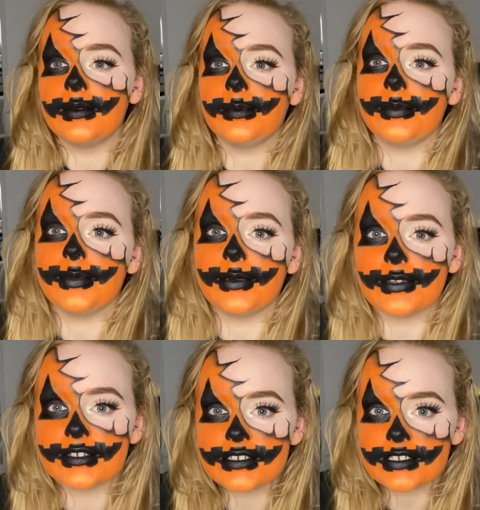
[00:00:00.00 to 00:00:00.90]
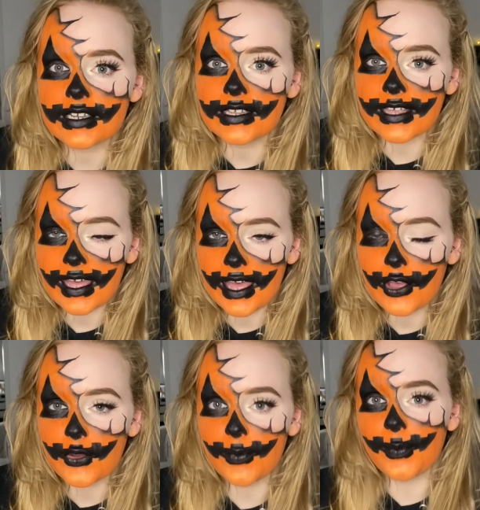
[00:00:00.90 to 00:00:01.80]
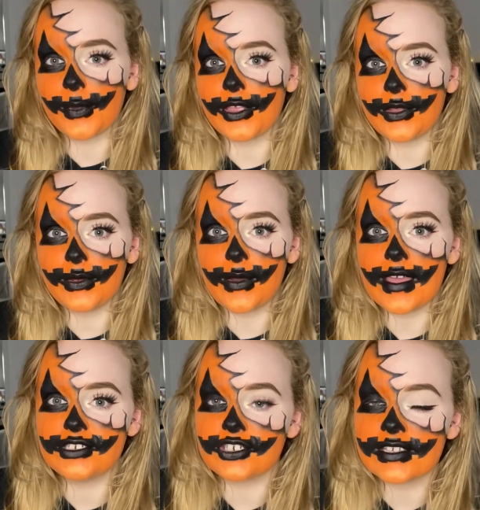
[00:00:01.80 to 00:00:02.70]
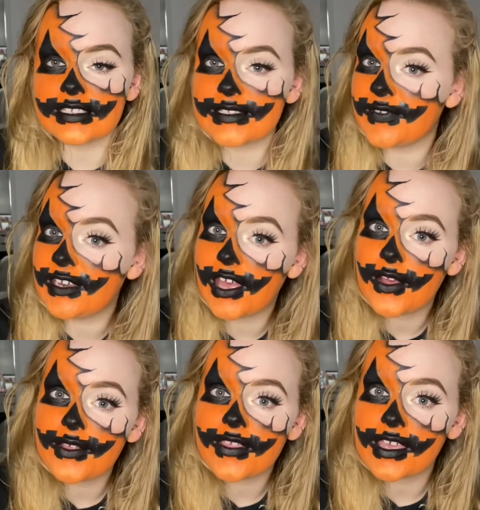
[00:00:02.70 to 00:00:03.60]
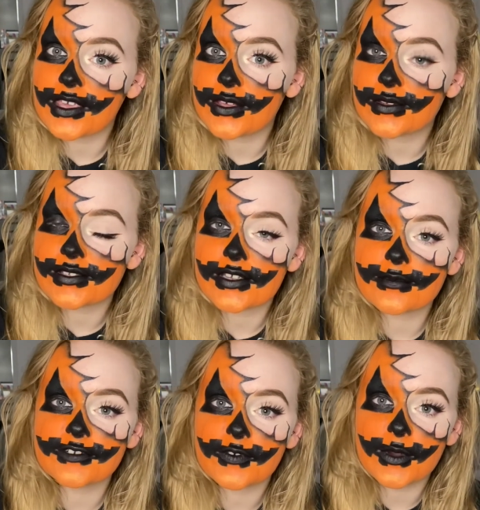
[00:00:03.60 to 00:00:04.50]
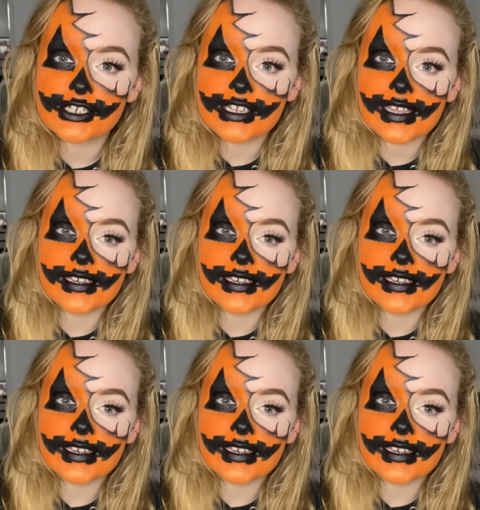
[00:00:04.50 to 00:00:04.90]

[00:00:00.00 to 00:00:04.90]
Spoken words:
but yeah, I hope you enjoyed this video and thank you so much for watching.